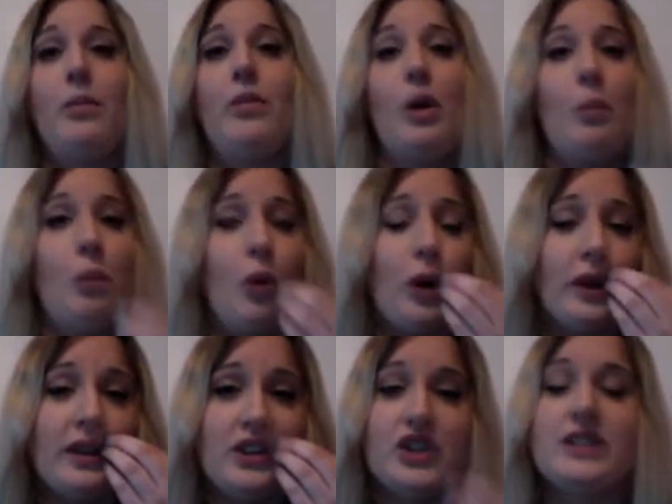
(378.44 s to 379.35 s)
more
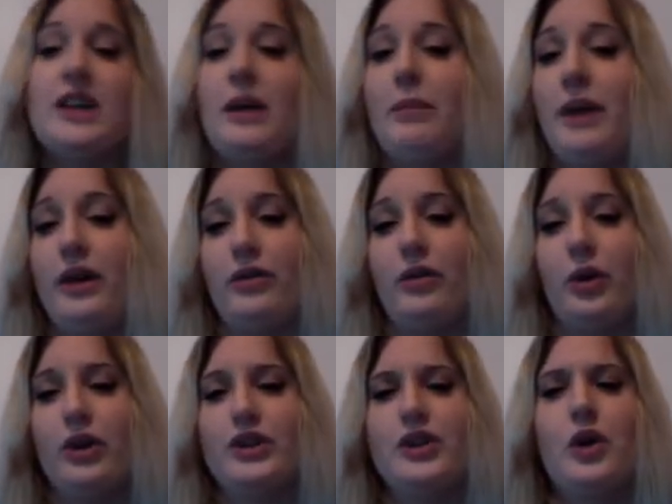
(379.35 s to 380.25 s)
than just a metaphor.
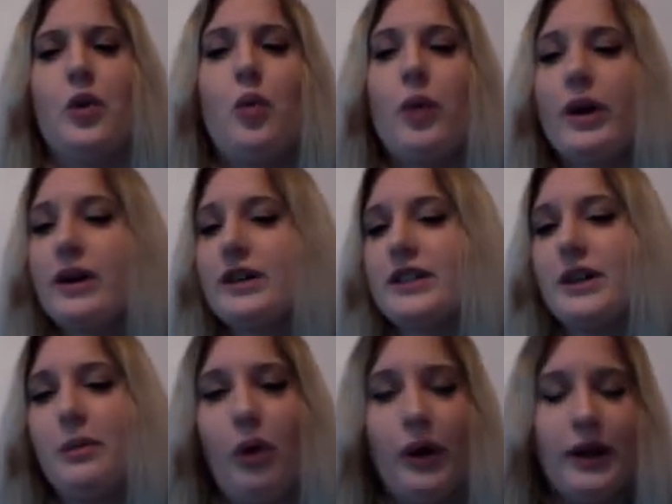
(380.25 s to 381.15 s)
So where is the
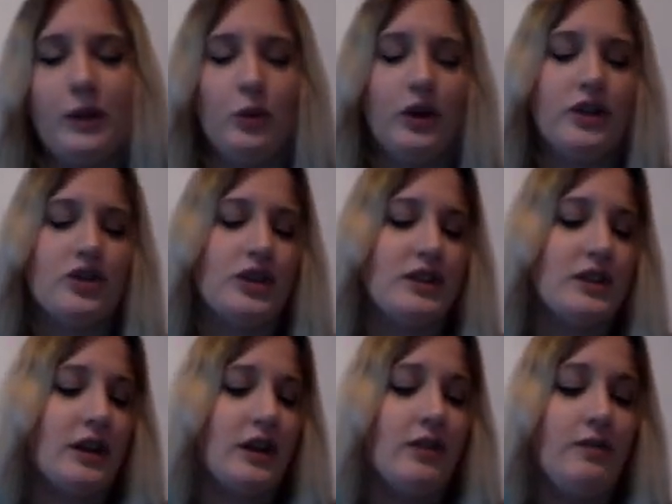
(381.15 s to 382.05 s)
point where it's just a
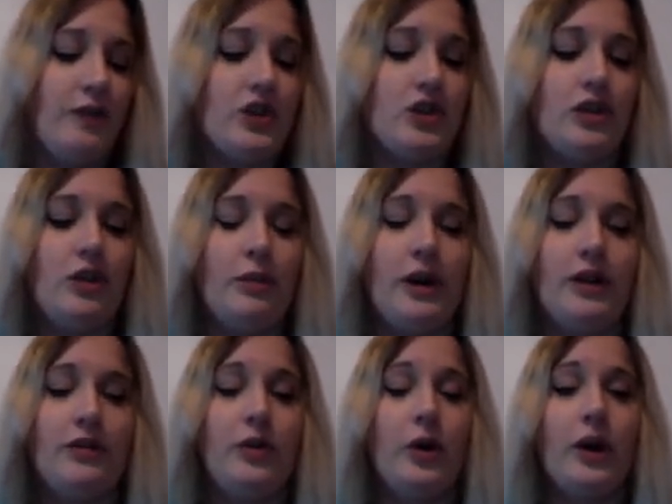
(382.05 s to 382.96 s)
conventional
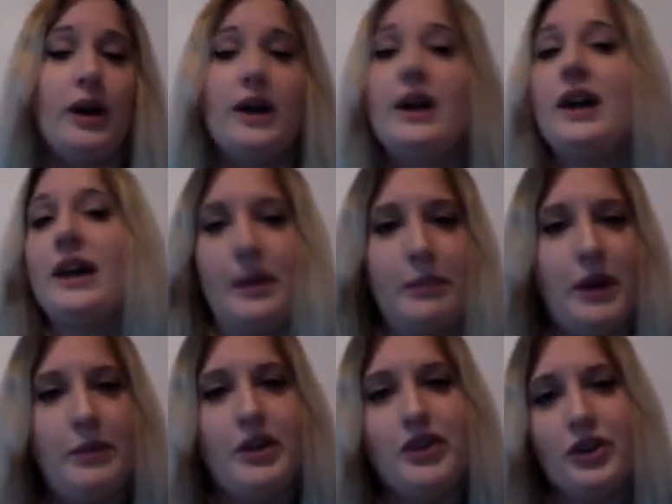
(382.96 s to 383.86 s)
metaphor that
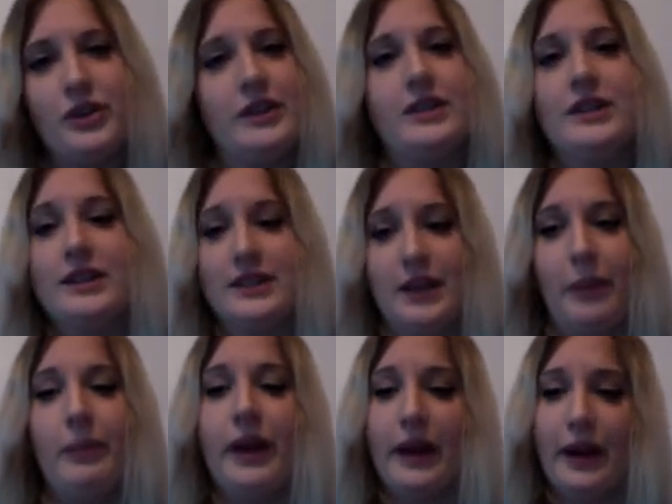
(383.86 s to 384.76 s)
maybe turns into
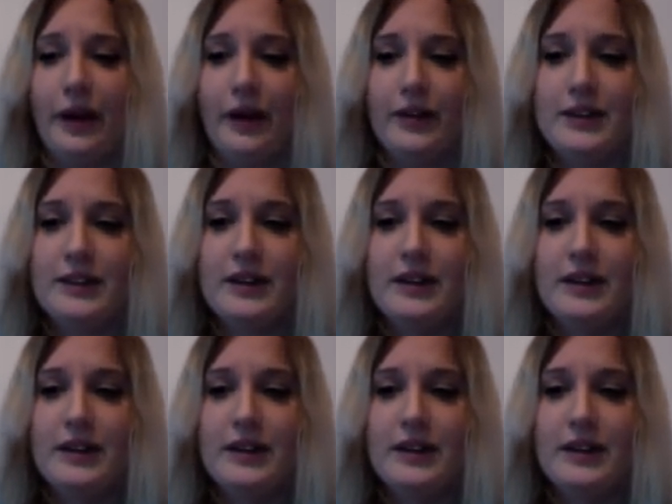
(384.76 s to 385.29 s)
something else?